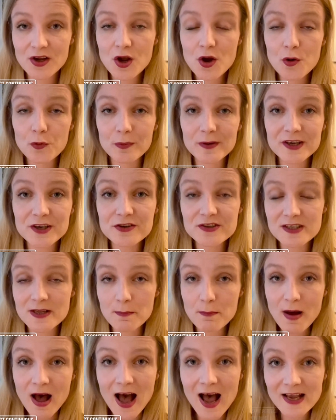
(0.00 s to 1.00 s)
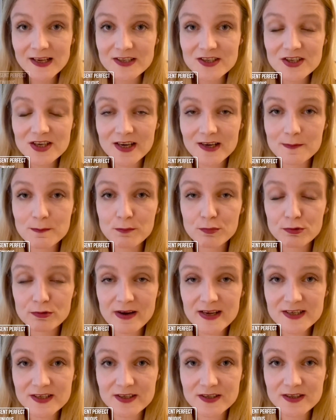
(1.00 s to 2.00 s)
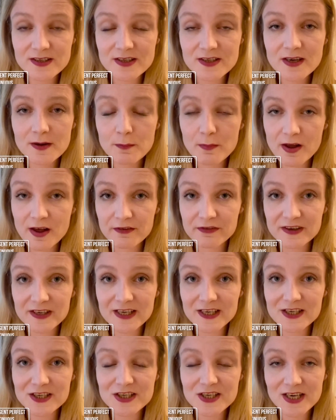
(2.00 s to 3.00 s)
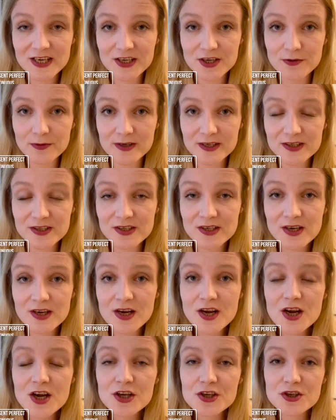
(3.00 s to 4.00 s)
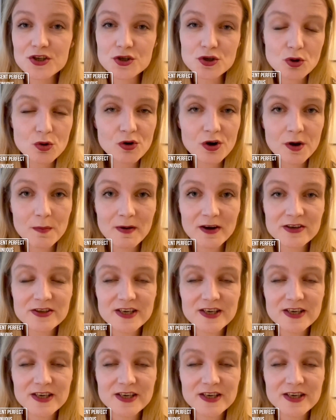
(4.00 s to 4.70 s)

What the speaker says: We use the past and present perfect continuous to talk about